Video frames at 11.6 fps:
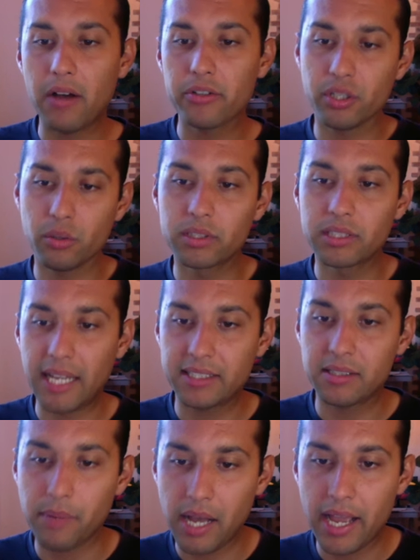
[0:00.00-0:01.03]
you would like to
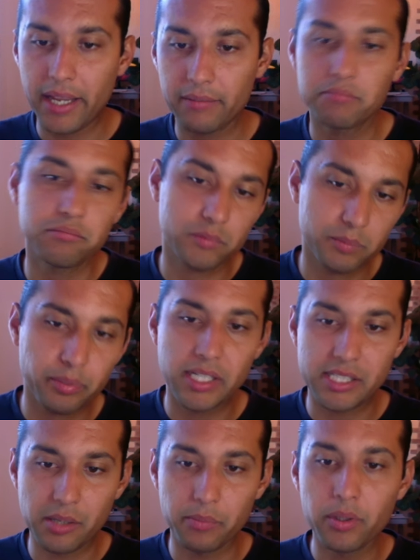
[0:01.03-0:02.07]
buy. Pretty
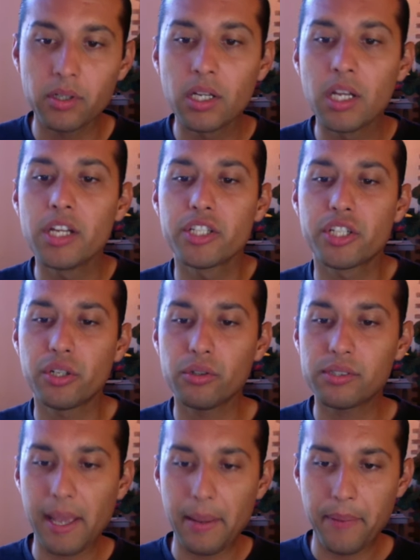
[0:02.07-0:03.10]
simple.
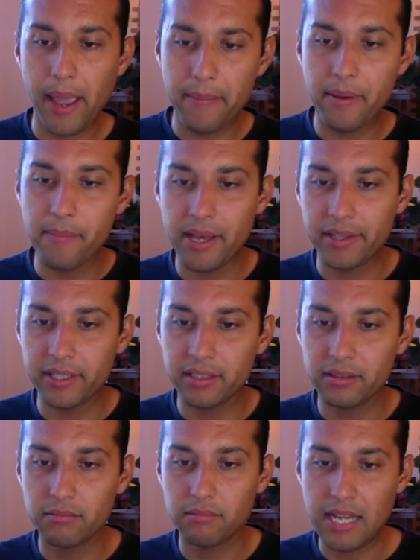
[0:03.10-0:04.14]
Choose a payment method
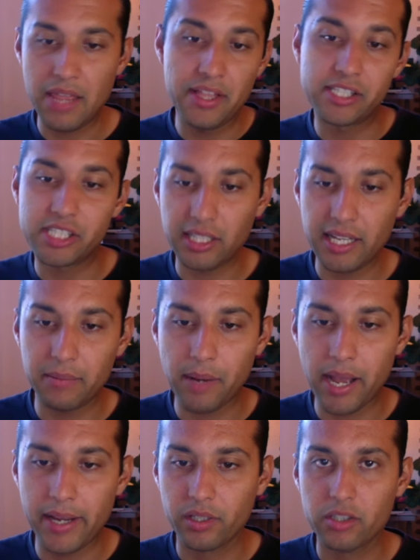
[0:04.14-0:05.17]
and then select
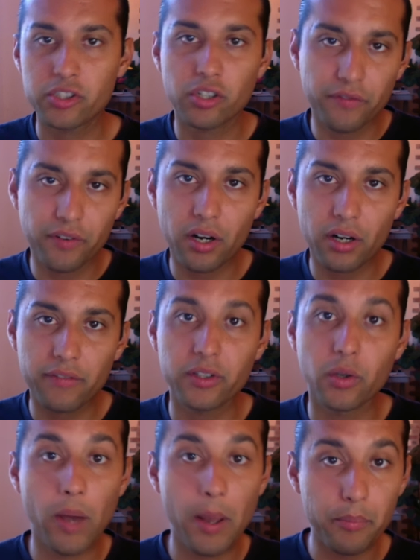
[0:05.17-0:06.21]
buy. So far for the
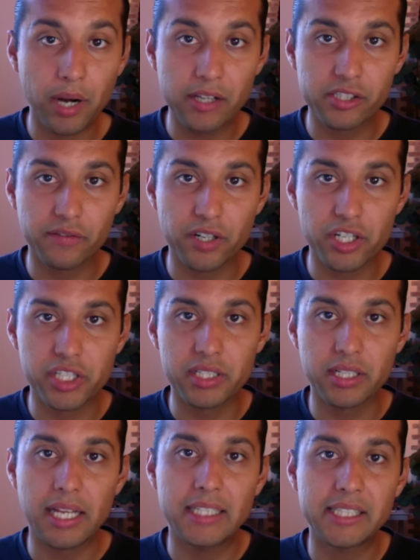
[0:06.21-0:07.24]
web browser
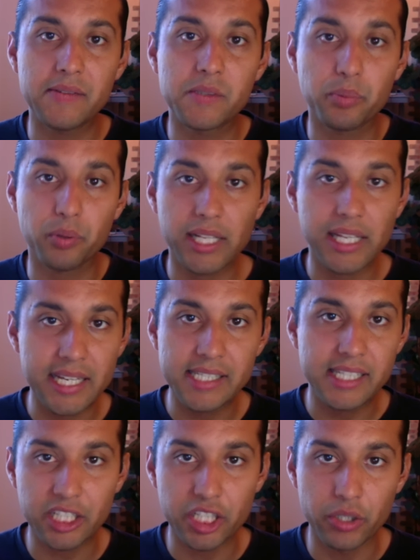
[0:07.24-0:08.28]
version, it seems pretty
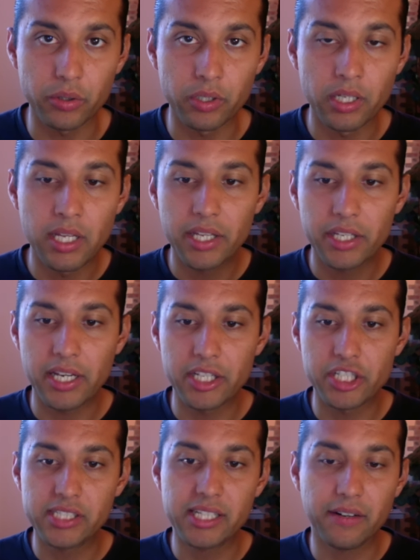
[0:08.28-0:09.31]
easy to do. You
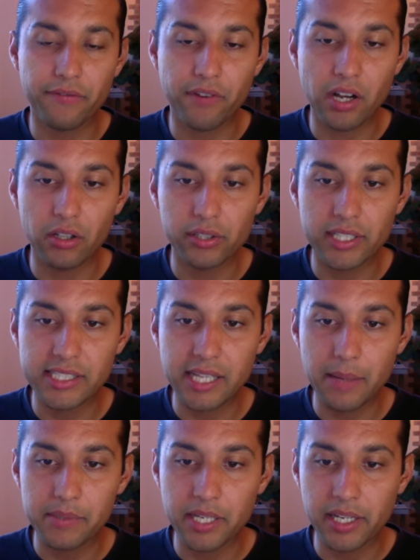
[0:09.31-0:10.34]
just need to follow these
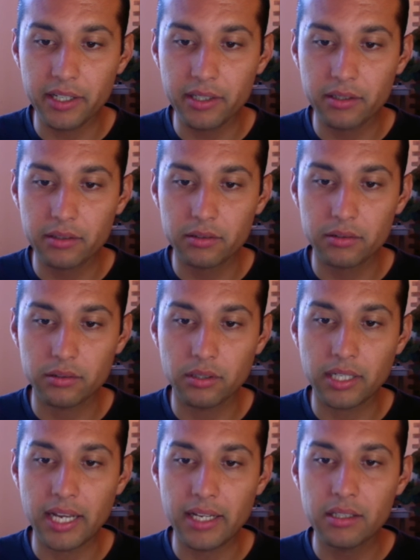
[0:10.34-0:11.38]
steps here,
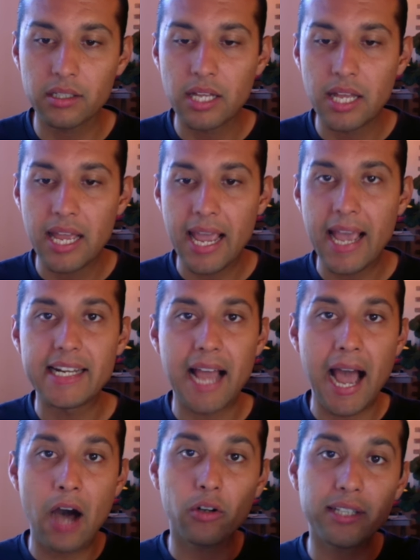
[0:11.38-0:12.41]
okay? And
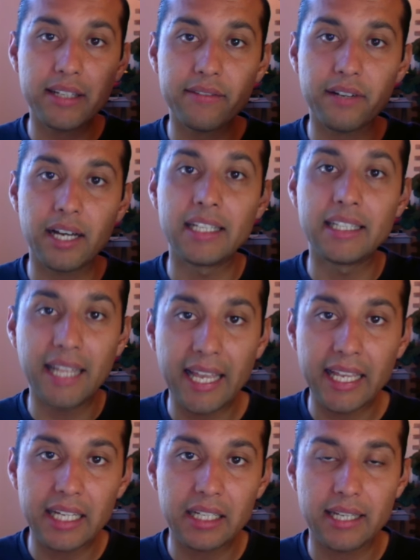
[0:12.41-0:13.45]
I'll leave a
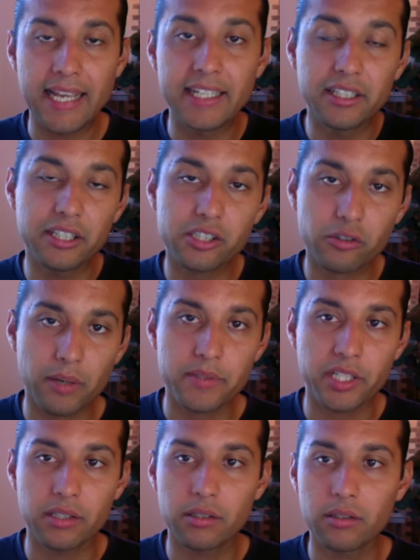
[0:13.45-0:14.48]
link in the
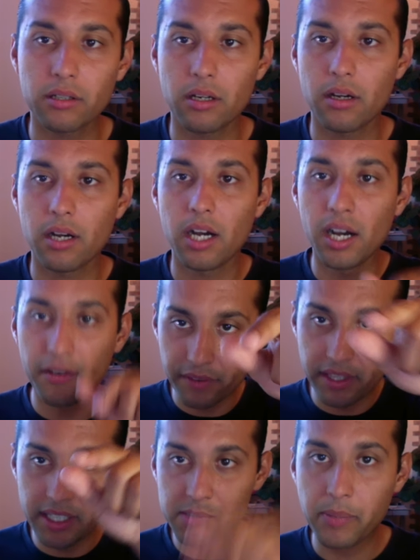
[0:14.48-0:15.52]
description of
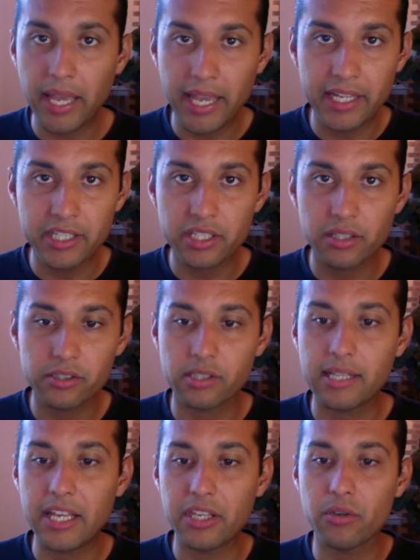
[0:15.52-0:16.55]
this page so
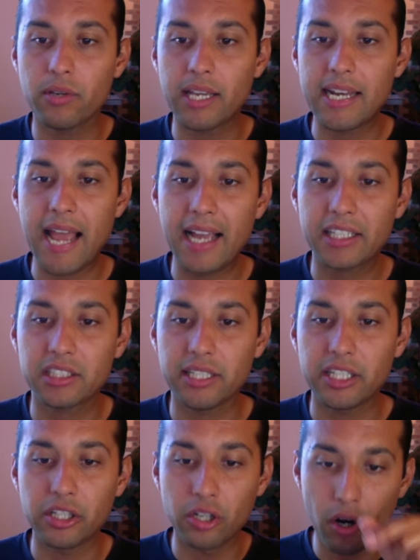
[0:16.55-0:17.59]
that you can actually
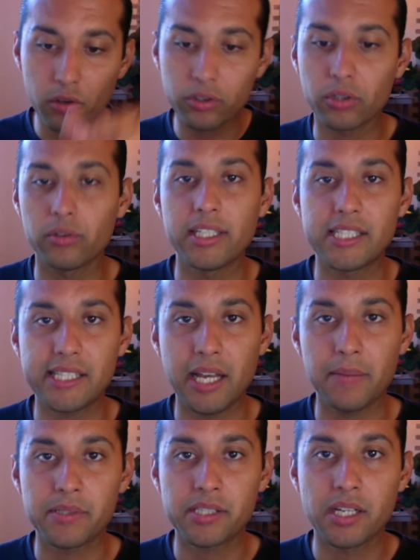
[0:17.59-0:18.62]
go through these
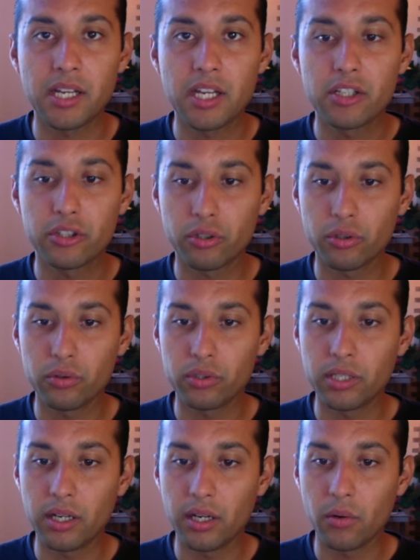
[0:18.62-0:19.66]
steps through
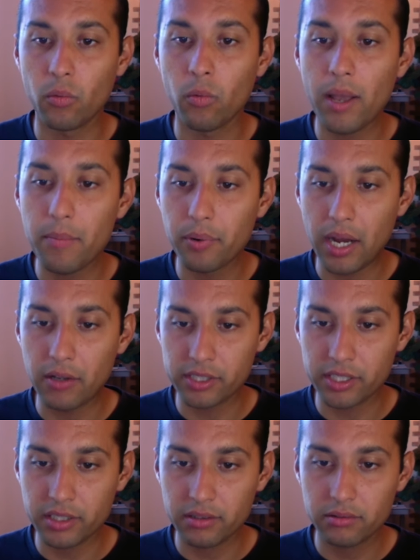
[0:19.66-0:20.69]
the web
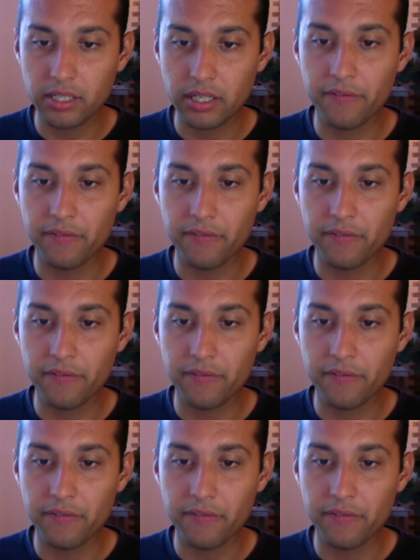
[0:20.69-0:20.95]
browser, if